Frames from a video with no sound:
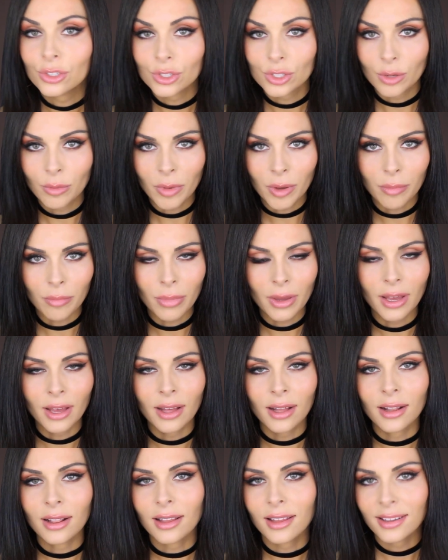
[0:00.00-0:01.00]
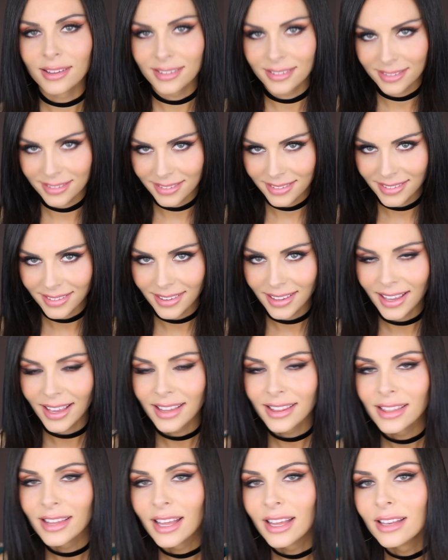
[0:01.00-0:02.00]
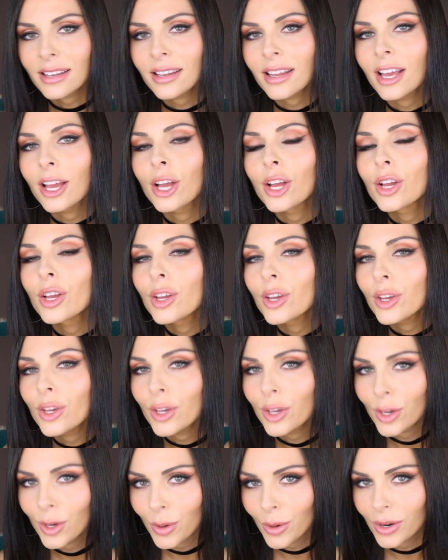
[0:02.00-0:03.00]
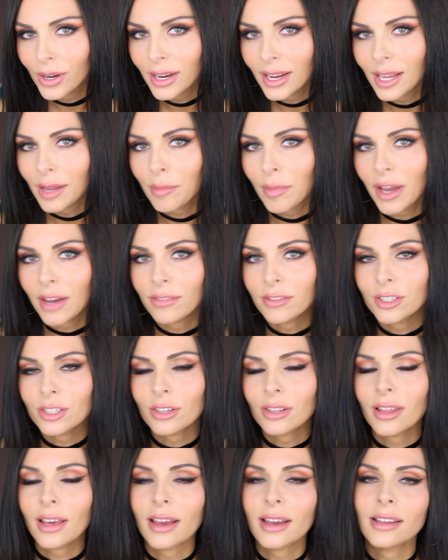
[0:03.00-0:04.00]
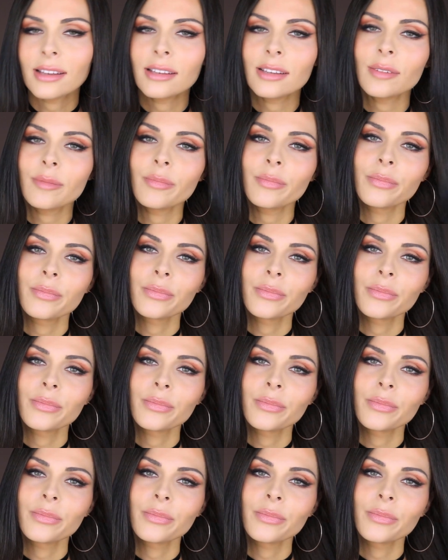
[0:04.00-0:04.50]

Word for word: Je m'appelle, and then your name after that.